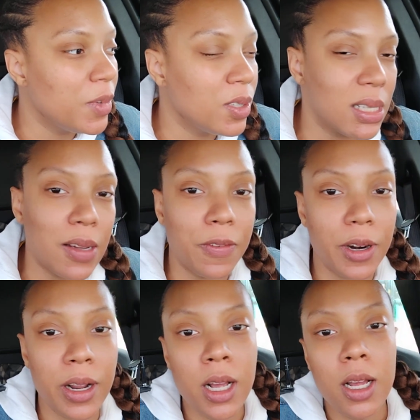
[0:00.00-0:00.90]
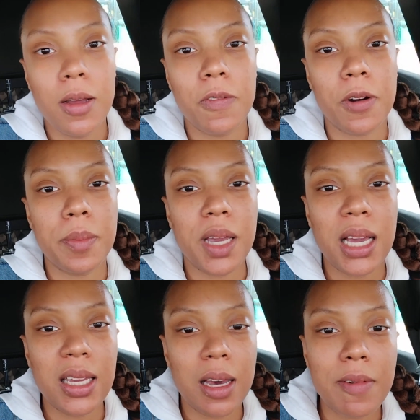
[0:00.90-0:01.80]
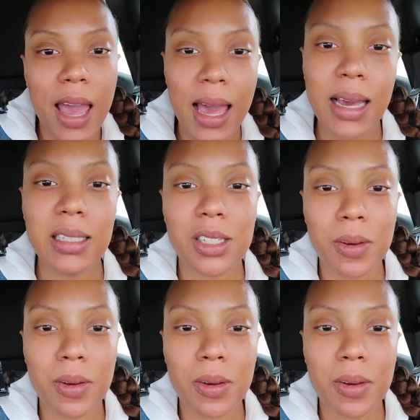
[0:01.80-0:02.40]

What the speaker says: music for me and your age.